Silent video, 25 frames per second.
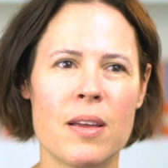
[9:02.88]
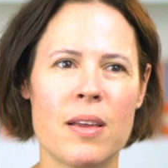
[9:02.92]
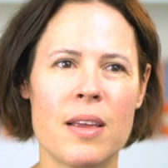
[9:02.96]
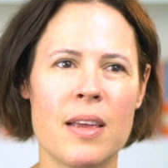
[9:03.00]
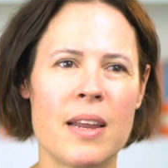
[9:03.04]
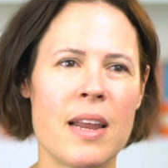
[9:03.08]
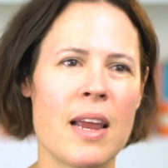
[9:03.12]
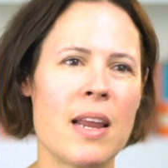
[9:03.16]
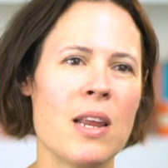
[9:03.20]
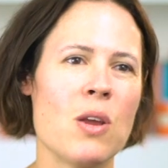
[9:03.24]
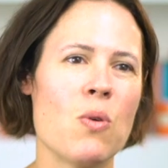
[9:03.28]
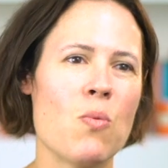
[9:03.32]

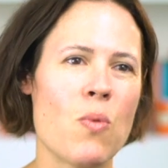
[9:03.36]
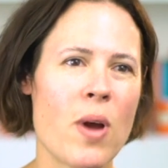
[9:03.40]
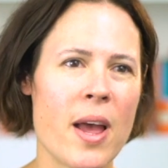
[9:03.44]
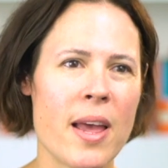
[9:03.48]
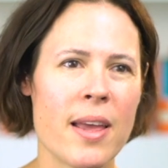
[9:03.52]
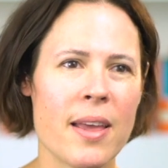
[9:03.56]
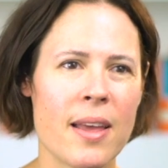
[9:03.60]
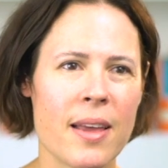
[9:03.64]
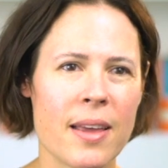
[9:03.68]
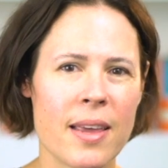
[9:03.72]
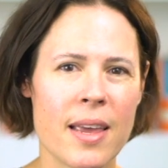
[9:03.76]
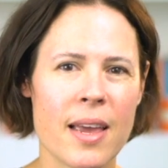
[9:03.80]
in any
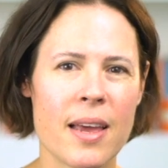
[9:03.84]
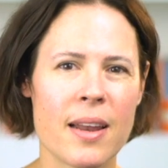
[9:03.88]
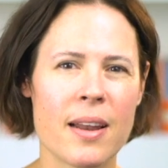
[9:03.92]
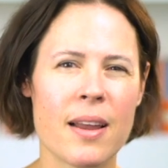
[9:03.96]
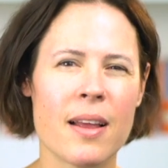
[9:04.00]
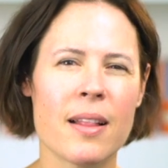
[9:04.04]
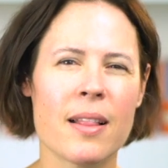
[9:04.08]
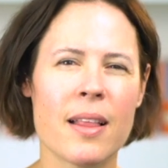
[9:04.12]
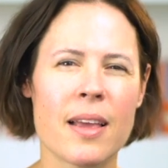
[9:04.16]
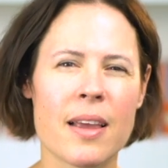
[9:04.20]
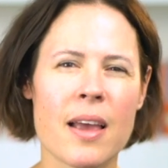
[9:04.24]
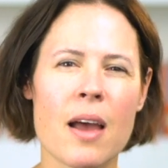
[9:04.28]
way
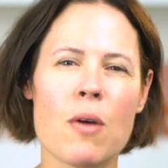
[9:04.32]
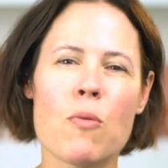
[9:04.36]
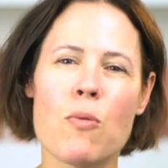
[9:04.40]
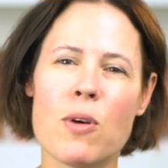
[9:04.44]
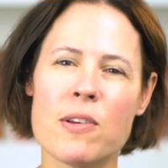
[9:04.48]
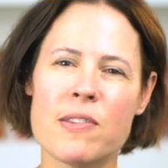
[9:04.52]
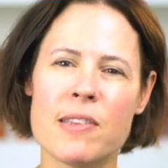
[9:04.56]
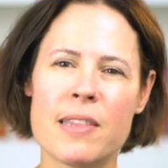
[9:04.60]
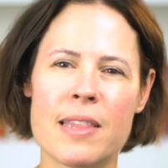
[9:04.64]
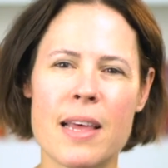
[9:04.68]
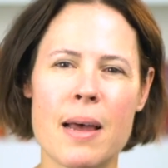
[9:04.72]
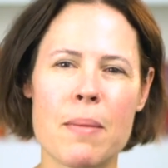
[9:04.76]
again. Like, I
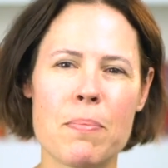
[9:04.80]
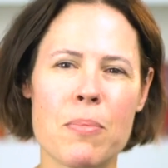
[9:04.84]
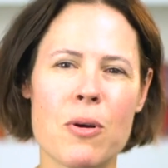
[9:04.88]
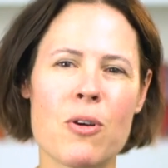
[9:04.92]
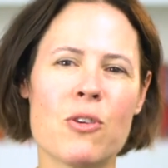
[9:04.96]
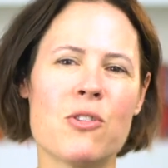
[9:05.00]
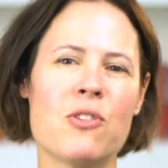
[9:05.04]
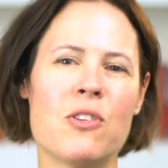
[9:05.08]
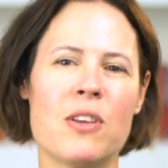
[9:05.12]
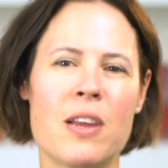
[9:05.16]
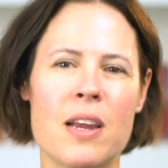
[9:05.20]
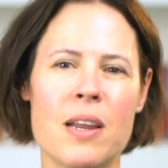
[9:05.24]
wasn't that
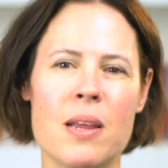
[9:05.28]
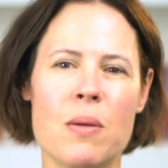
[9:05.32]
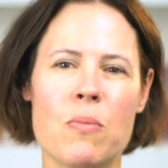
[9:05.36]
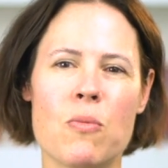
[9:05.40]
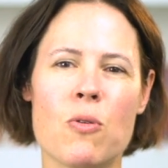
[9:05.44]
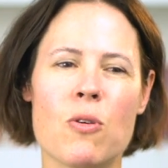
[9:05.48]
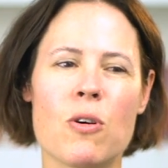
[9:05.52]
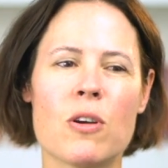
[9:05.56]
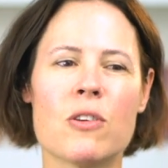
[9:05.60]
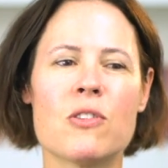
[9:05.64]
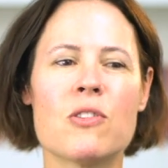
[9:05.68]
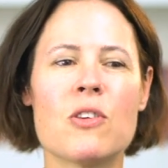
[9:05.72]
person
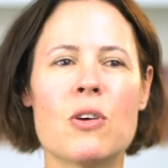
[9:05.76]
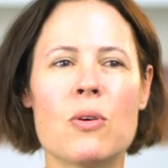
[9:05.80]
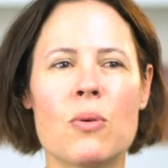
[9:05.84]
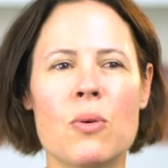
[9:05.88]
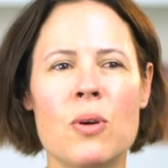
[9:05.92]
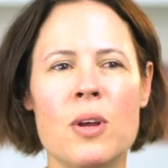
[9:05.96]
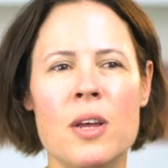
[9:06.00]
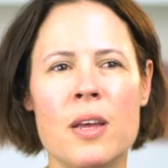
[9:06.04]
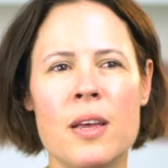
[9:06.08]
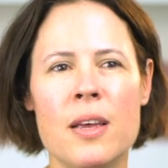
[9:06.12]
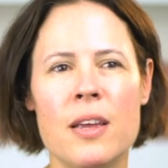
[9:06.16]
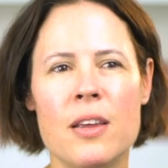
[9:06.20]
anymore.
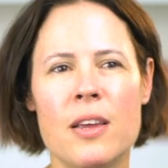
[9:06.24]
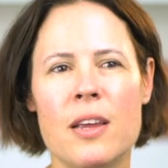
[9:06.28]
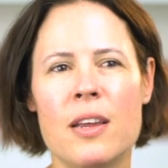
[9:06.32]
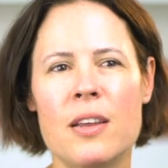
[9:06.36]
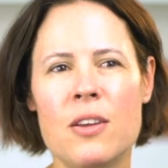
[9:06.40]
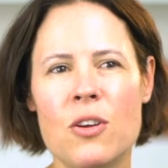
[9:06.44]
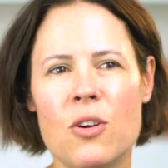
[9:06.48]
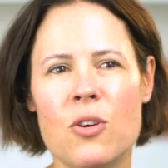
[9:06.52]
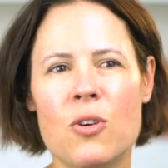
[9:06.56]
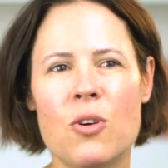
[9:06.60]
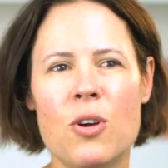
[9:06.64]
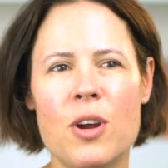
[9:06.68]
So
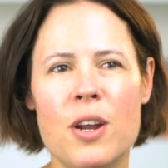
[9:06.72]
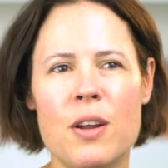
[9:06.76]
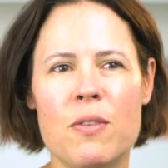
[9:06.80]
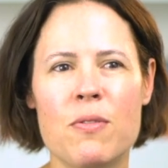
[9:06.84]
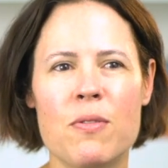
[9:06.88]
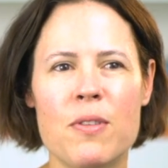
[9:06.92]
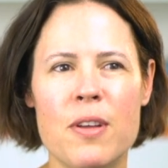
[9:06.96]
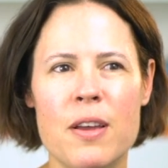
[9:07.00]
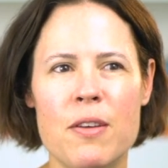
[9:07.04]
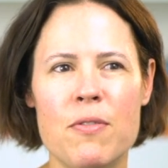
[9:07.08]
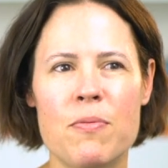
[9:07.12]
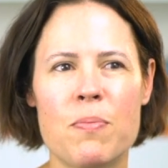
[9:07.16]
in your
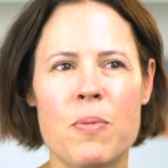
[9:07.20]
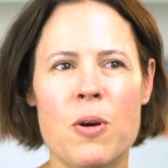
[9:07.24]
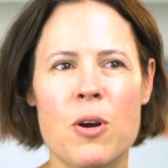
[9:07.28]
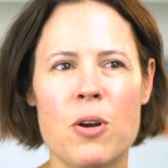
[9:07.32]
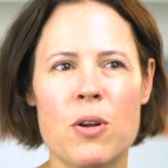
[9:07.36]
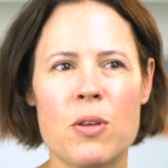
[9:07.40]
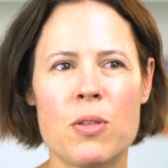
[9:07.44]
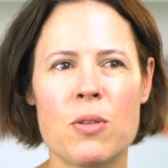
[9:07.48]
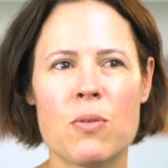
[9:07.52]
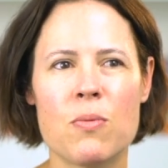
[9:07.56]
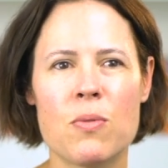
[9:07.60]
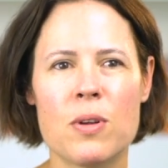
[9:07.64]
creative life,
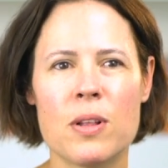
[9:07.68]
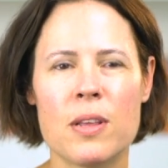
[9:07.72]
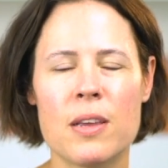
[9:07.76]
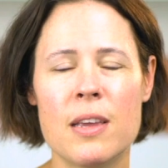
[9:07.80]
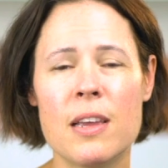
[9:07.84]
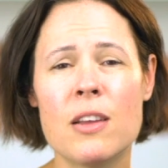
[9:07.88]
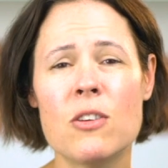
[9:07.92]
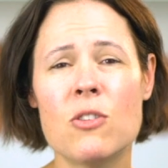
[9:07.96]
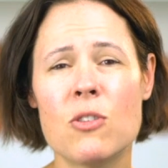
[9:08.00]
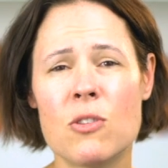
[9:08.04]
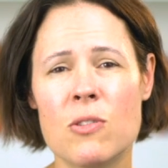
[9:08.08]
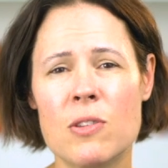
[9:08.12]
part of the
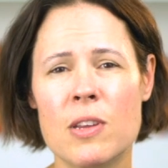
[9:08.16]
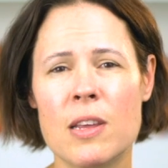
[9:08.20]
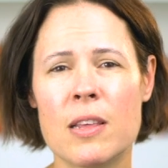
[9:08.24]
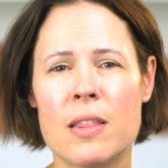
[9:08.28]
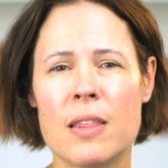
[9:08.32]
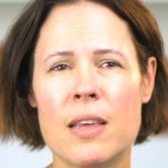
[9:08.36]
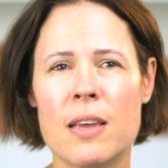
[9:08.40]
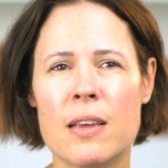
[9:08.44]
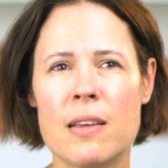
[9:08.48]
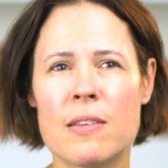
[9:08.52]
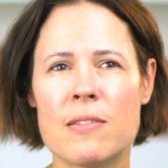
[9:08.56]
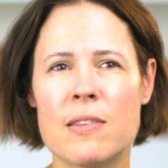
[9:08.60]
really
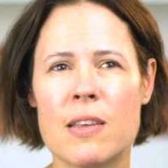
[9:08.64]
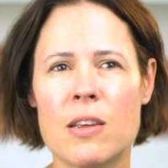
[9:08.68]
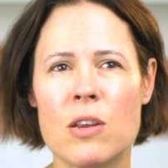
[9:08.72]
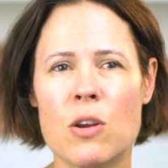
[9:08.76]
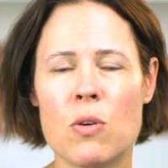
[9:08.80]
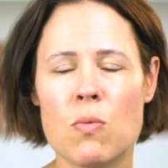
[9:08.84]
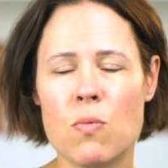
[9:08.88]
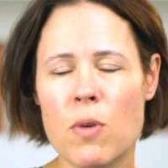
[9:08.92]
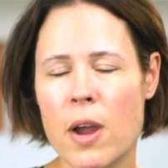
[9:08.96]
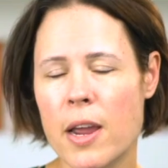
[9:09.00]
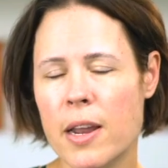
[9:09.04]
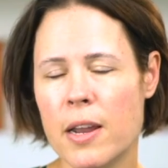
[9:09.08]
interesting thing is that
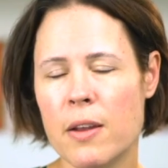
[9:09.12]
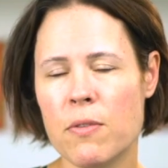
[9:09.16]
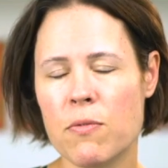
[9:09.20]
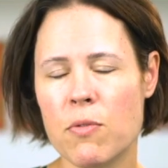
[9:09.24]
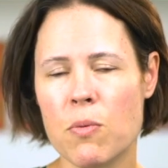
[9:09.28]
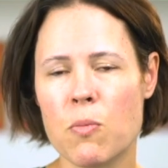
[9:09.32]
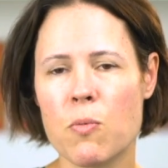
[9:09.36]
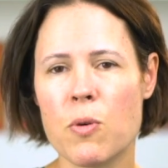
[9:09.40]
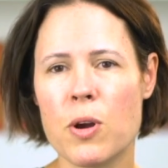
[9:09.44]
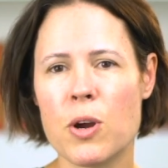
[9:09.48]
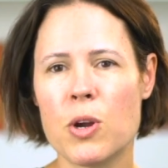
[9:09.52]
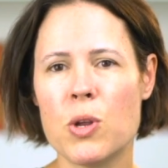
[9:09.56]
you're writing
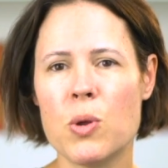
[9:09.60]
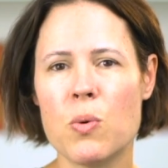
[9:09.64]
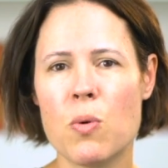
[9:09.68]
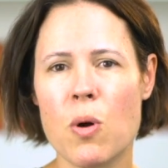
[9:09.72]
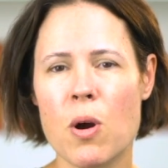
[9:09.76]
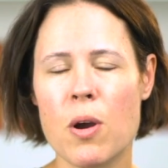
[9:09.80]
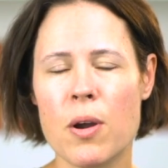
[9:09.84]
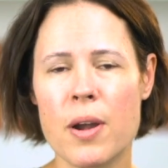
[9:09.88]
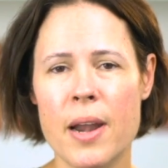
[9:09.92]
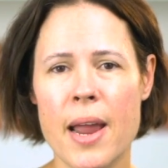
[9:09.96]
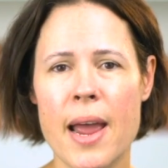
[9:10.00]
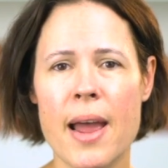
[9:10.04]
from where you
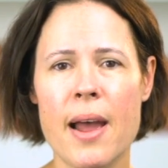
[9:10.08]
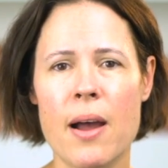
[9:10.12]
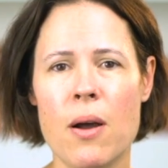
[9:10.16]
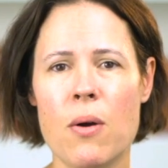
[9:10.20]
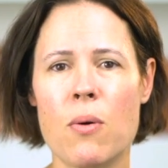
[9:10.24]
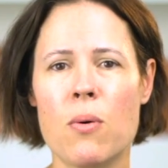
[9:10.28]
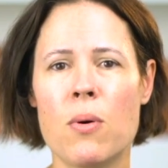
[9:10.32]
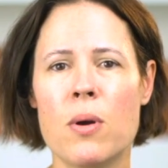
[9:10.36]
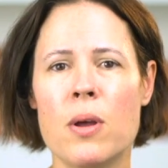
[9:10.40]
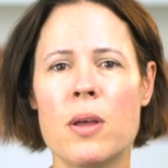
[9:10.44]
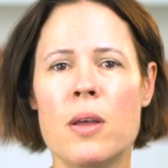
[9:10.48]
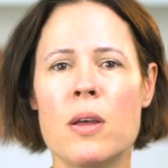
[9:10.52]
are
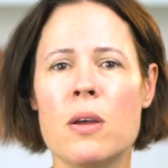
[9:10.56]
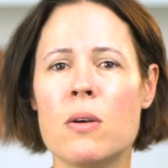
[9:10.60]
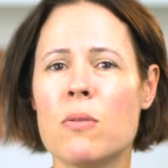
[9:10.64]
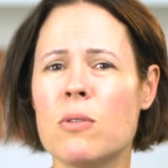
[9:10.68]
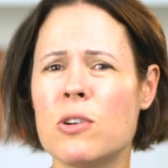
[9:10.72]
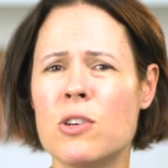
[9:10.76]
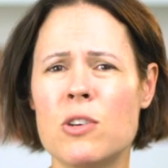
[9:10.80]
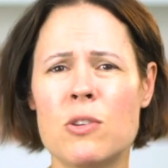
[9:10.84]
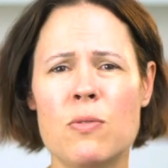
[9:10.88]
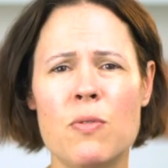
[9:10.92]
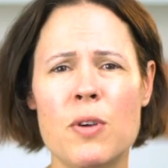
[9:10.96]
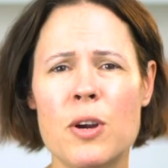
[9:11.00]
now,
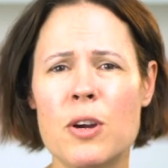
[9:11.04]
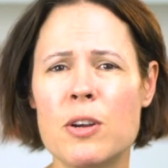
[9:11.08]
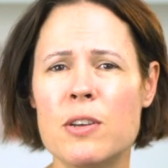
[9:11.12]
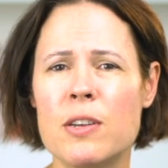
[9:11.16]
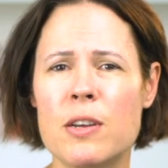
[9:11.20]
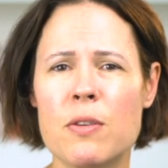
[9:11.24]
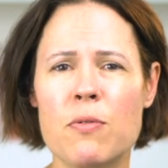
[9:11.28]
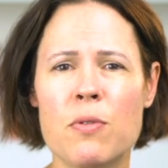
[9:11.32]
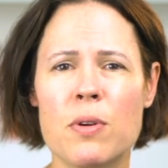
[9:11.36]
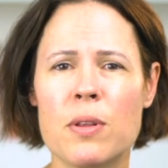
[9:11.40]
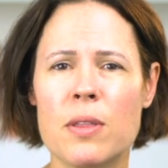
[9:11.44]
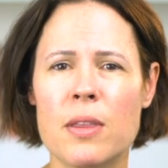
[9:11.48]
which is very
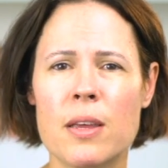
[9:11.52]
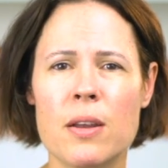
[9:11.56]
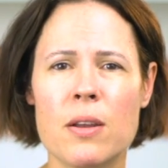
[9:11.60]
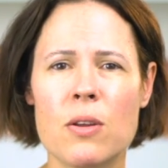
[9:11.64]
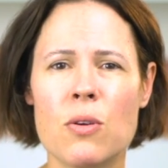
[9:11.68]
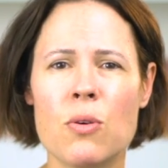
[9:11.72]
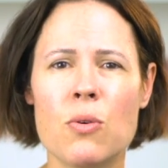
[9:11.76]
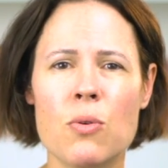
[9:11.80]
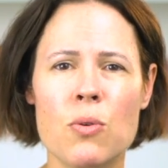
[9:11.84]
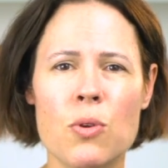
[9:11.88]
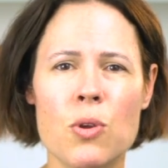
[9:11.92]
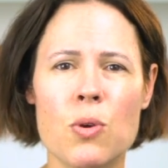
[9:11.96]
different than
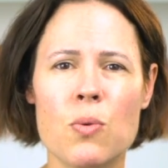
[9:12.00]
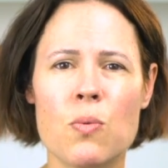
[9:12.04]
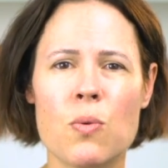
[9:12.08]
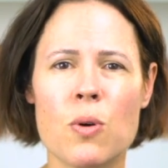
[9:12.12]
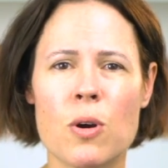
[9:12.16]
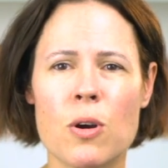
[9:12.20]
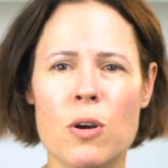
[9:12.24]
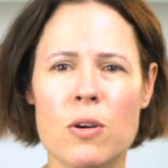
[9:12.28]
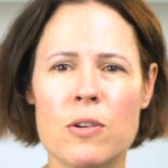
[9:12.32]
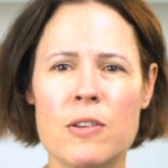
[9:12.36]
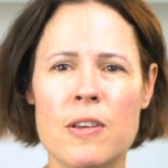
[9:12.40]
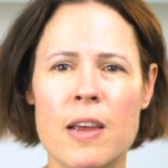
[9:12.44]
who you
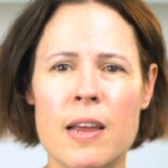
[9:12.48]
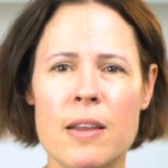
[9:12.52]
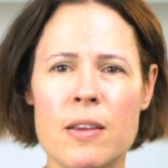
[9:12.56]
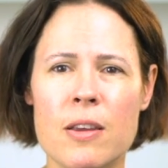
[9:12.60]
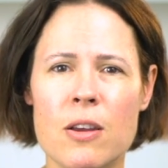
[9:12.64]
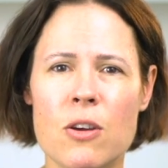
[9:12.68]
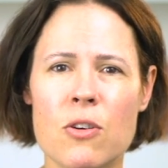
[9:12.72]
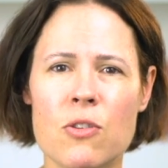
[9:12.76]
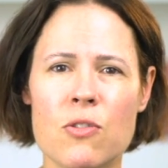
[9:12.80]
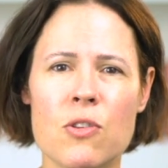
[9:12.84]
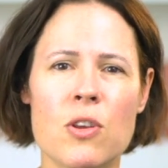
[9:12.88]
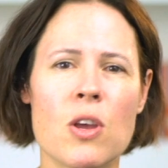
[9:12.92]
were
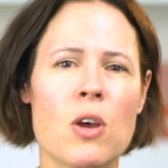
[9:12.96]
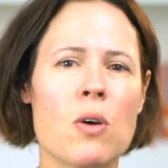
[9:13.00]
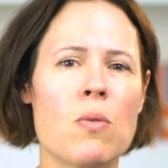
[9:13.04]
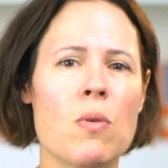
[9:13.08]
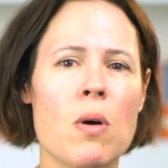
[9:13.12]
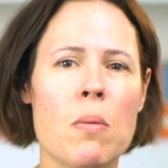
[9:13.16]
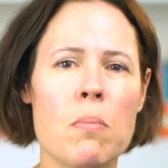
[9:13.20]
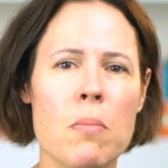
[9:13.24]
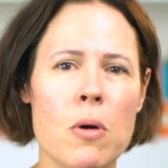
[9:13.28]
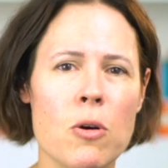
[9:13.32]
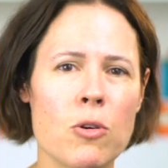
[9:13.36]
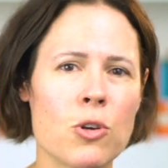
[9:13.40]
10 years
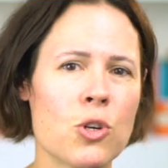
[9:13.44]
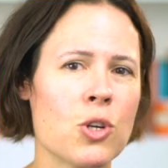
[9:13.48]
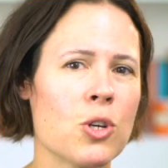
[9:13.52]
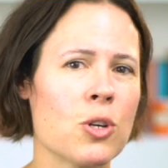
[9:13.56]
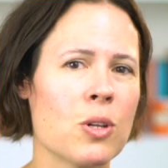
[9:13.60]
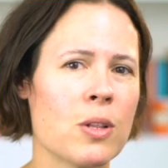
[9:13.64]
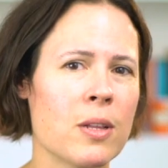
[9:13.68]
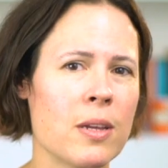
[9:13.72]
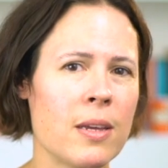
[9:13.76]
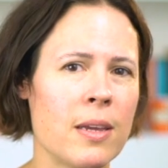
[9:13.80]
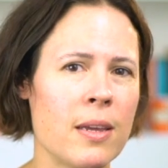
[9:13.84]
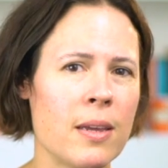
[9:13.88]
ago
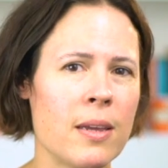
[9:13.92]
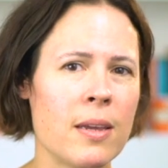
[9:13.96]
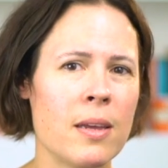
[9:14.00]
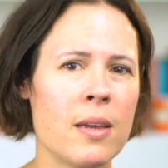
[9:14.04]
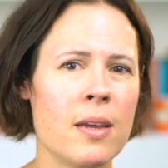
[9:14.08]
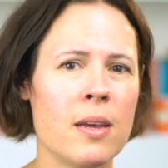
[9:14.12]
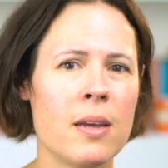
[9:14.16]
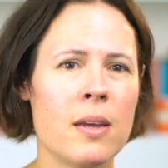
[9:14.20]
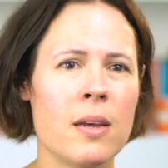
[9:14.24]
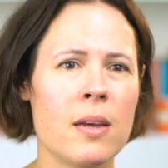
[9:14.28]
emotionally.